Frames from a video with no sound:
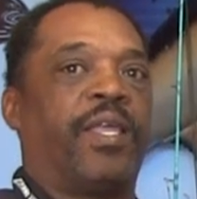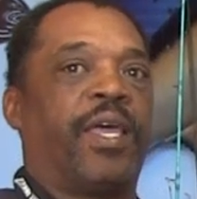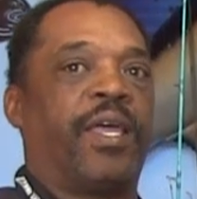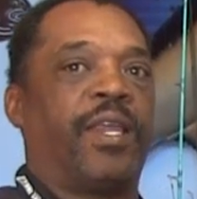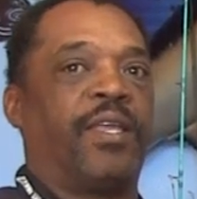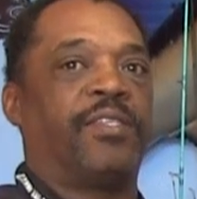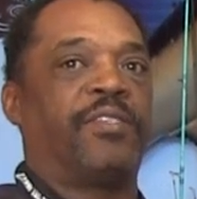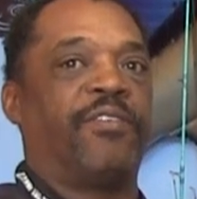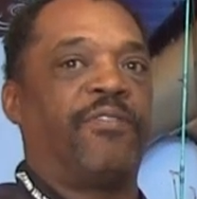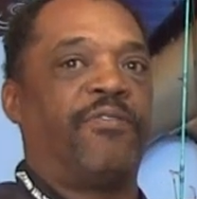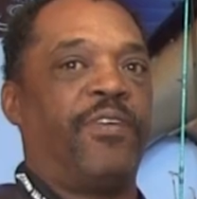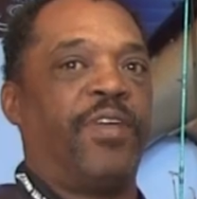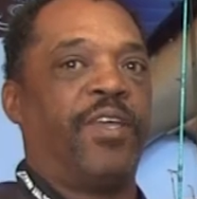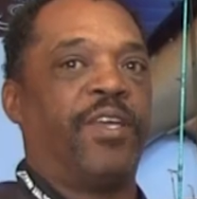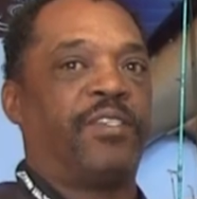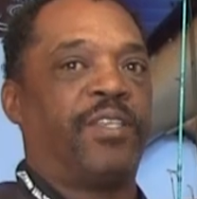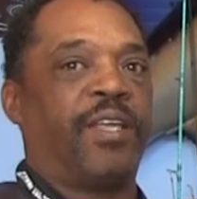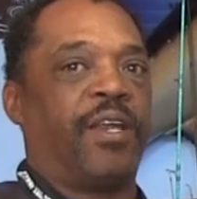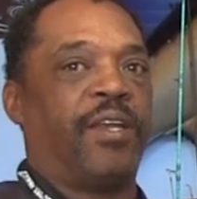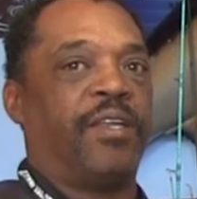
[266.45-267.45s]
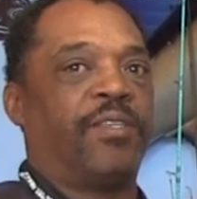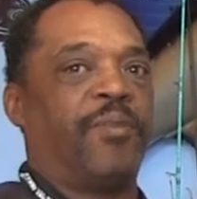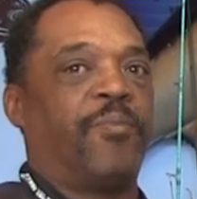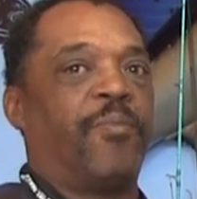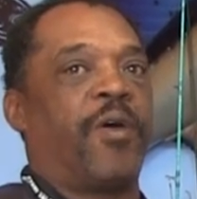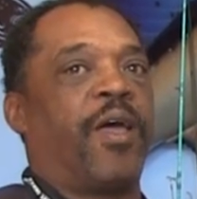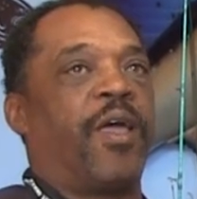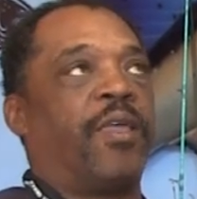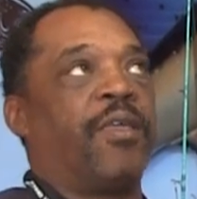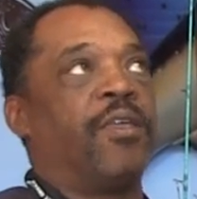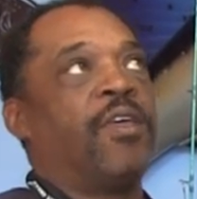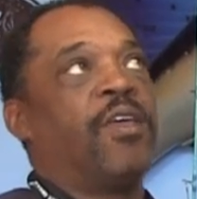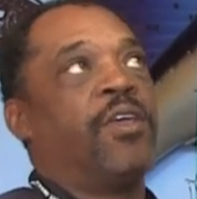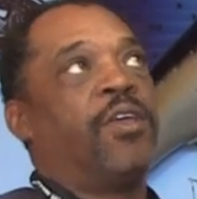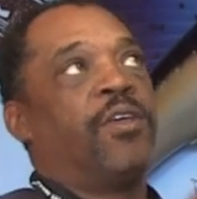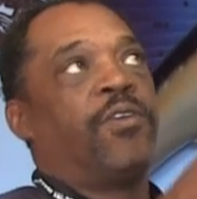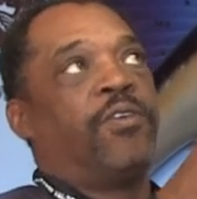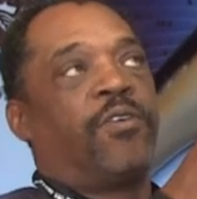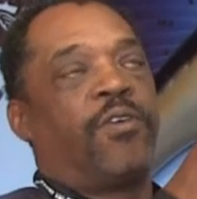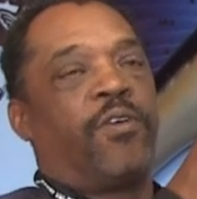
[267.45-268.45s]
That is a fish, that is a bite.
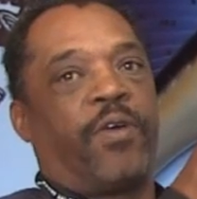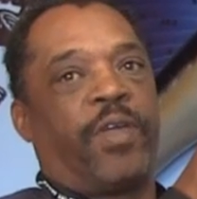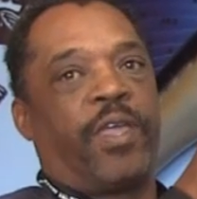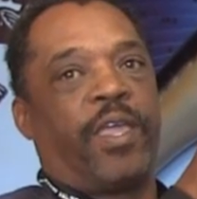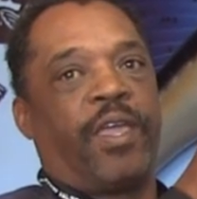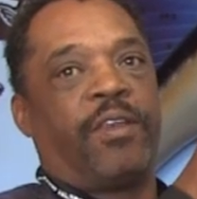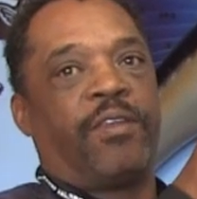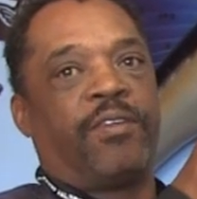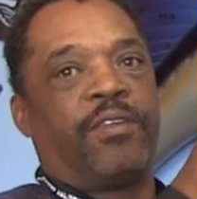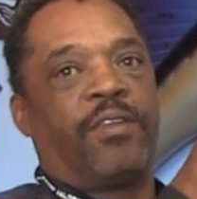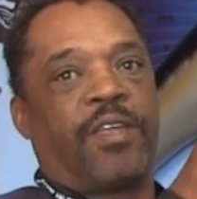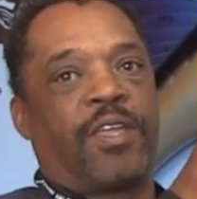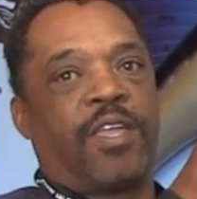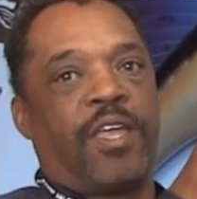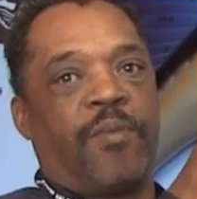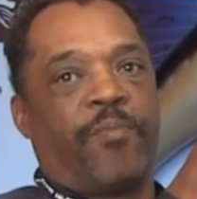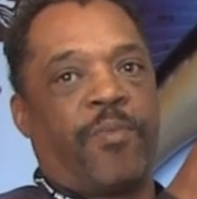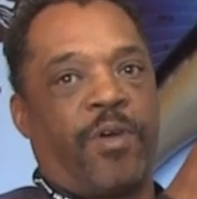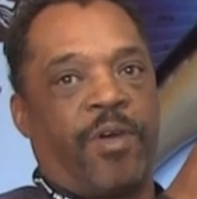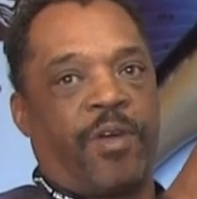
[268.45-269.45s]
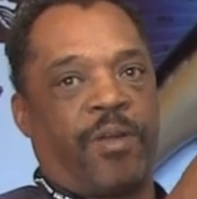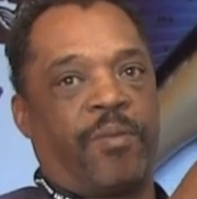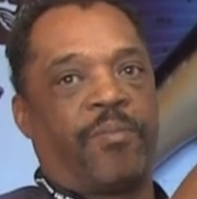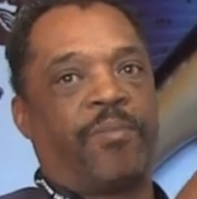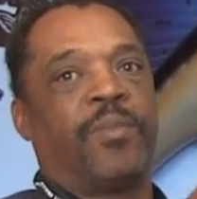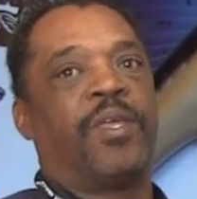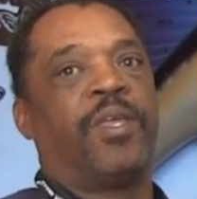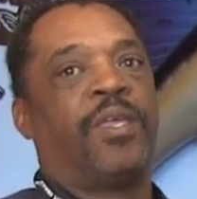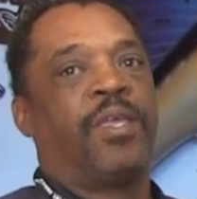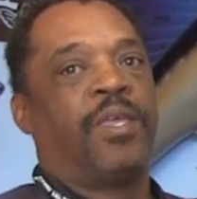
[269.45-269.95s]
You go ahead and hook up on them.